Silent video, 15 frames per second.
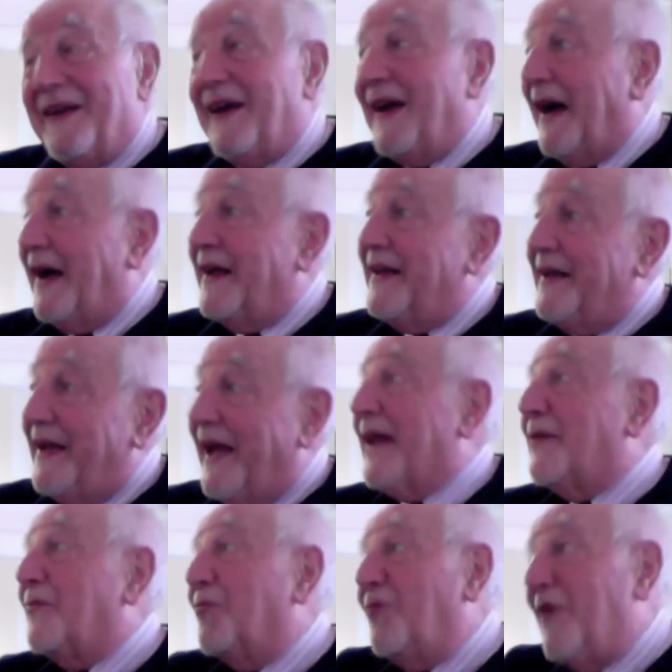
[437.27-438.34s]
It's
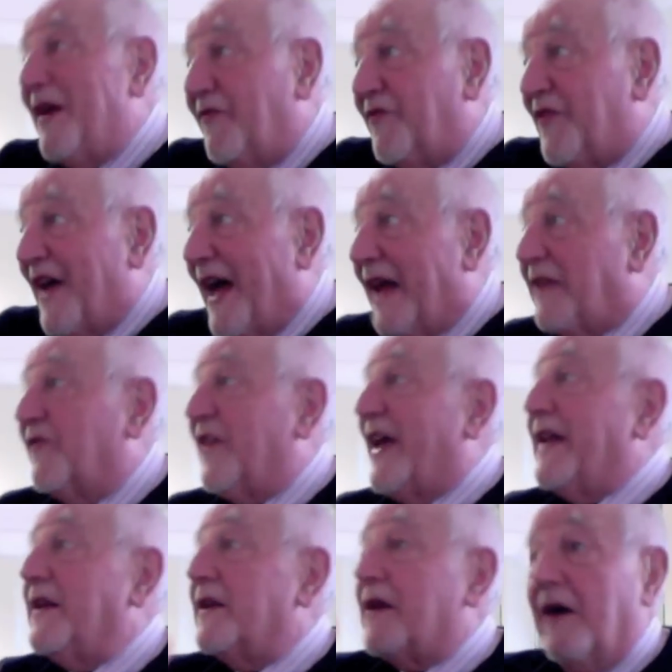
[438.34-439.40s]
inevitable. And
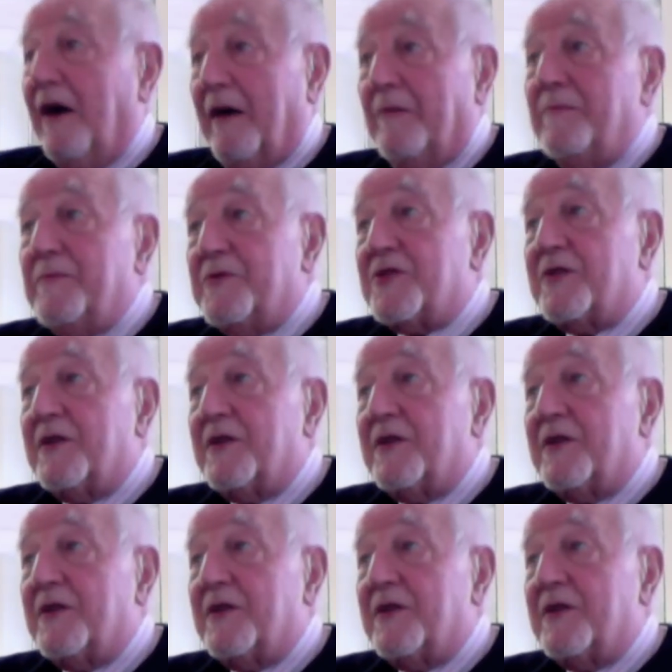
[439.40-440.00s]
it's wonderful.